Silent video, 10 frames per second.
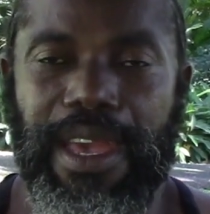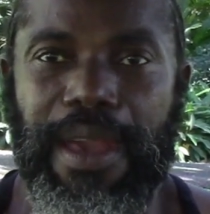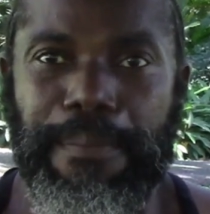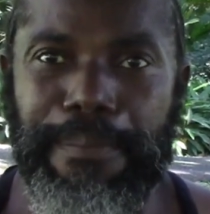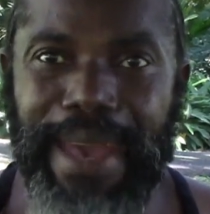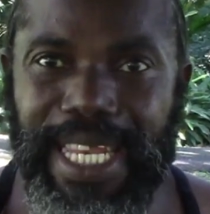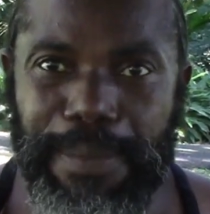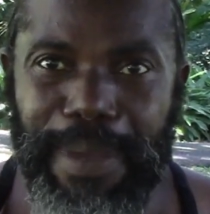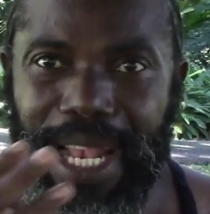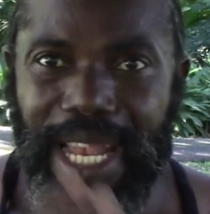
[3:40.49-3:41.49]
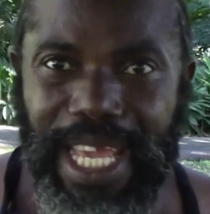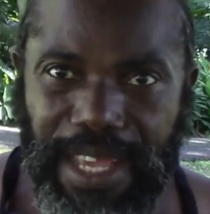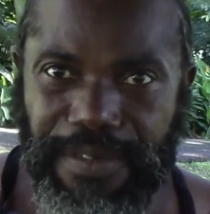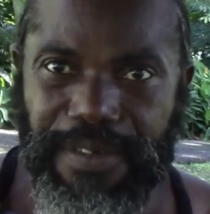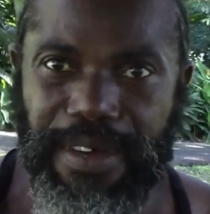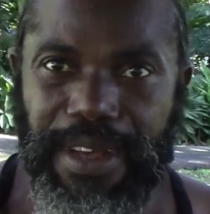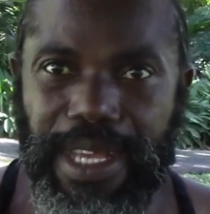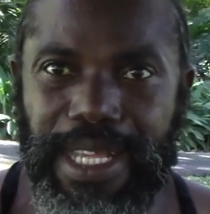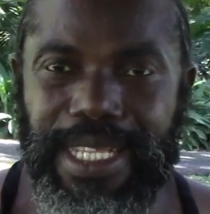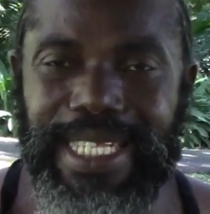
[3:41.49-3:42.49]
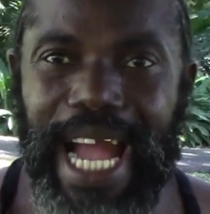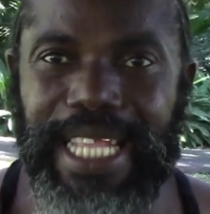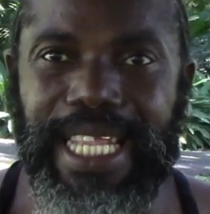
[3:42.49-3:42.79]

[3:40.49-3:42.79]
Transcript: Many believe that